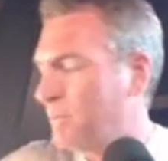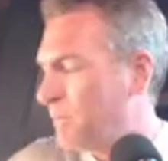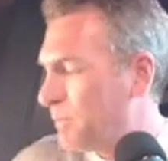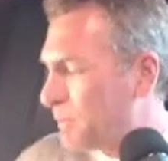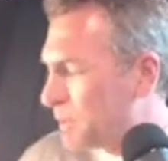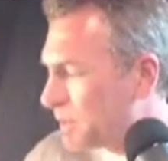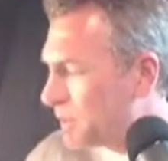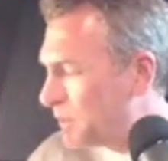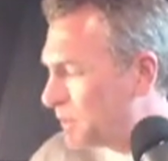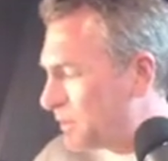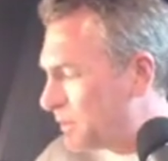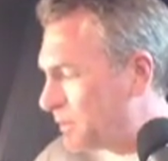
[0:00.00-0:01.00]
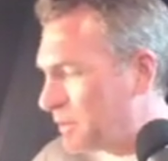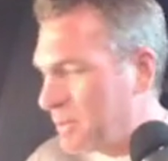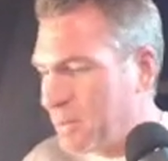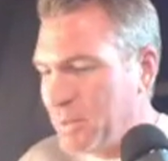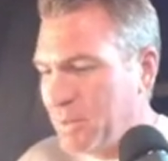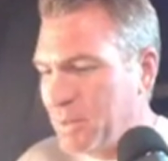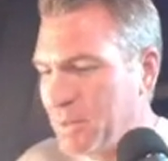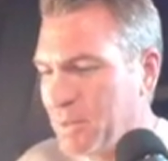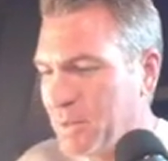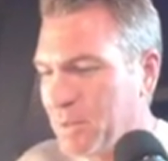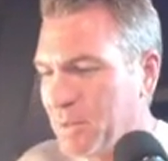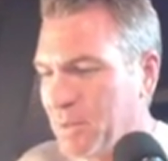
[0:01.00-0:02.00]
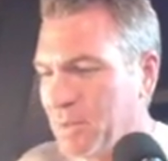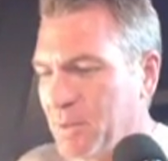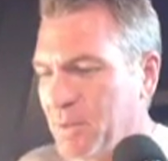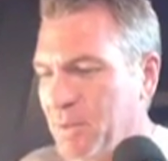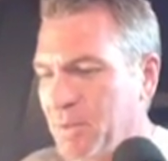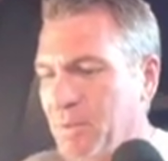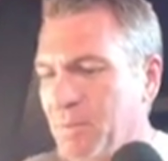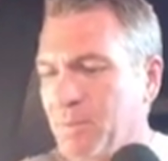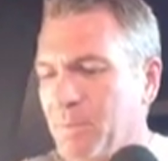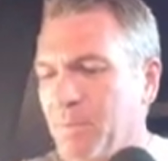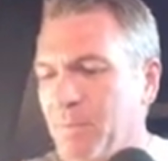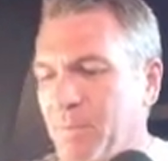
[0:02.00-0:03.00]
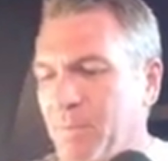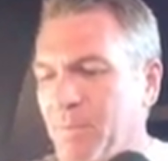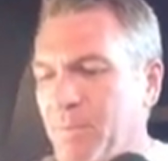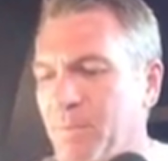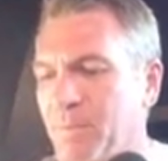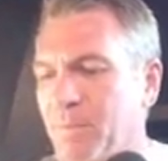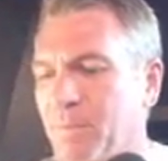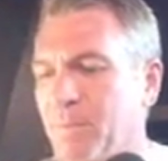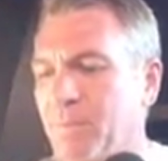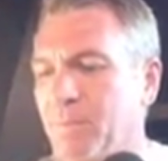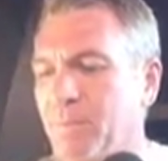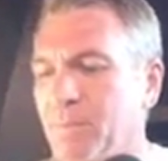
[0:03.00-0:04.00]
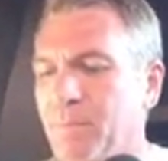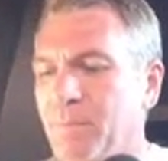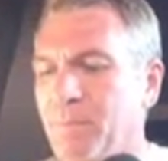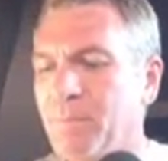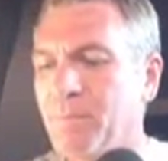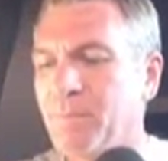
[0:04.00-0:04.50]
[no speech]